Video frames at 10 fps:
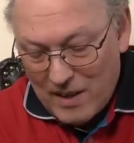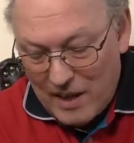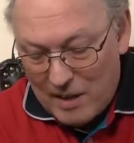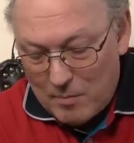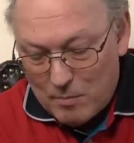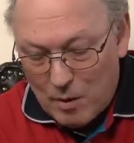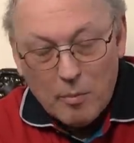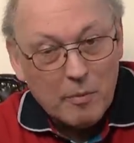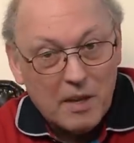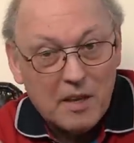Yeah,
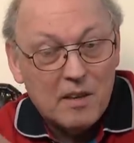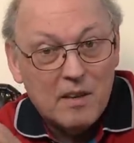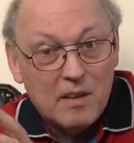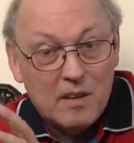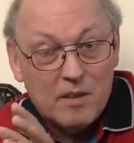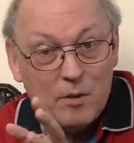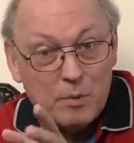probably uh, the